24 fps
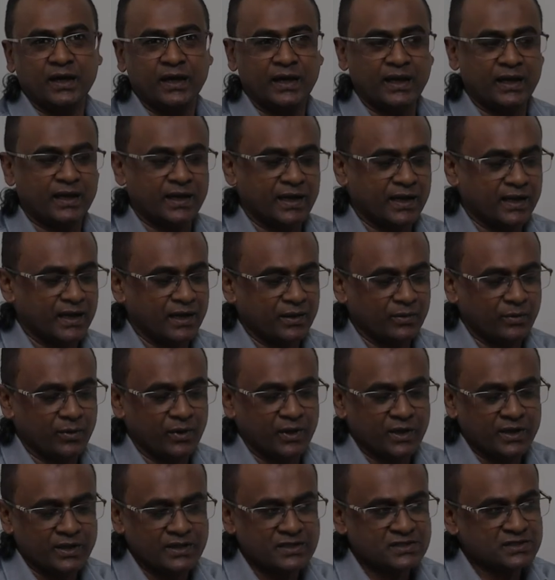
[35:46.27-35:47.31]
And I
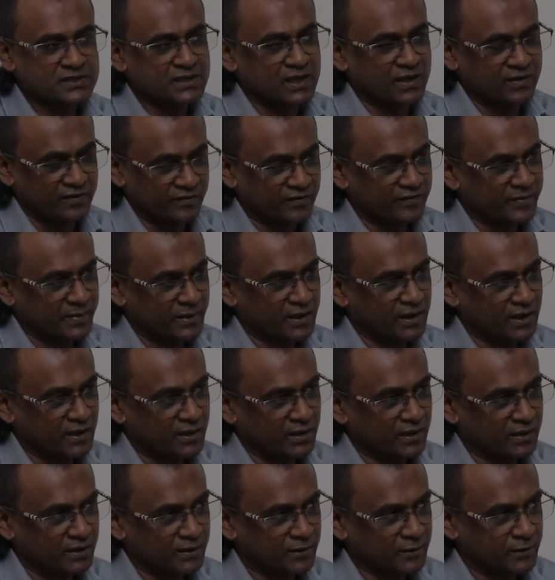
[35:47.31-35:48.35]
worked in
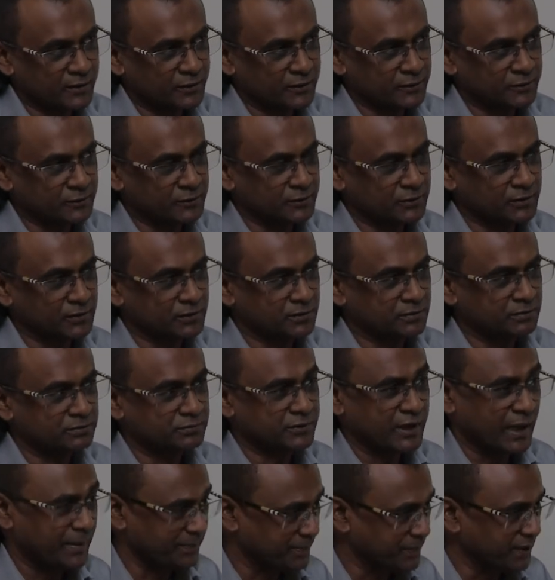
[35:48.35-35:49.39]
several
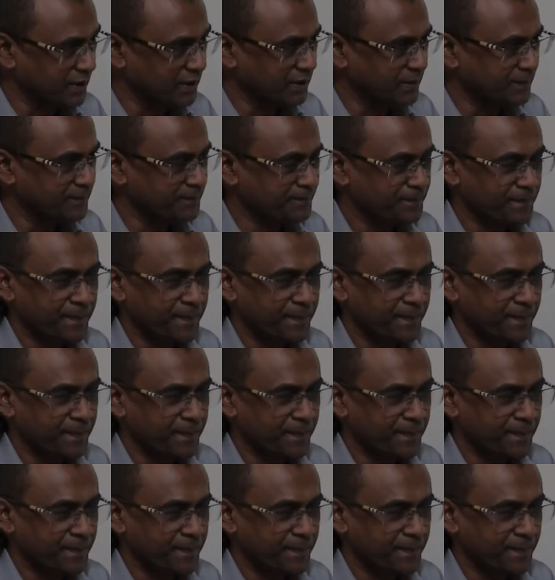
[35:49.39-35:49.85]
temples,